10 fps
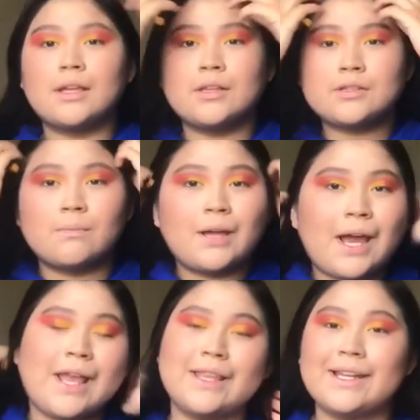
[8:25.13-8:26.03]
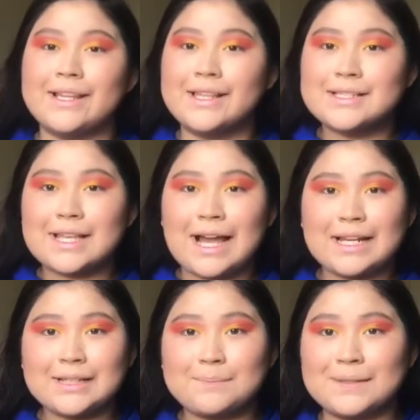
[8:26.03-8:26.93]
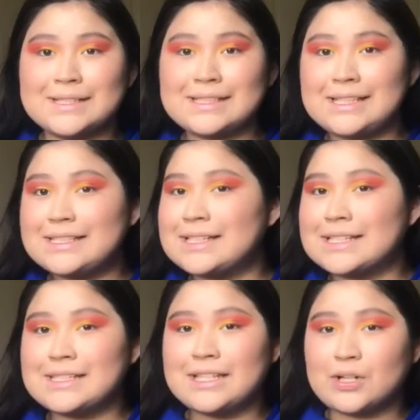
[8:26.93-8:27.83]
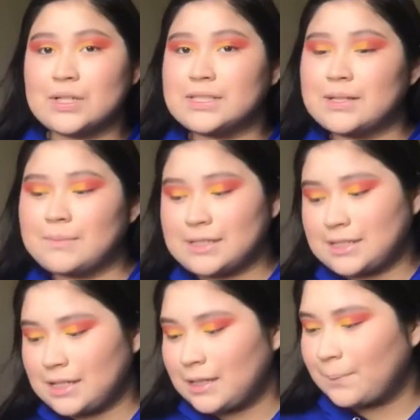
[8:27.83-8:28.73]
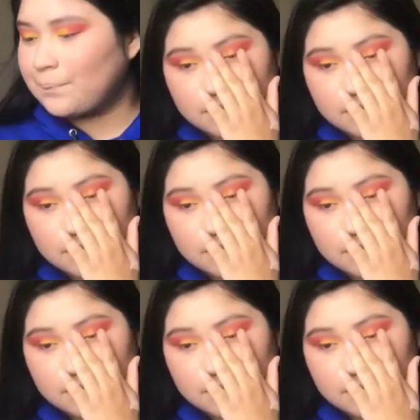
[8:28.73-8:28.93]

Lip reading: the yellow's on my eyelid, it looks kind of busty, dusty, crusted, musted.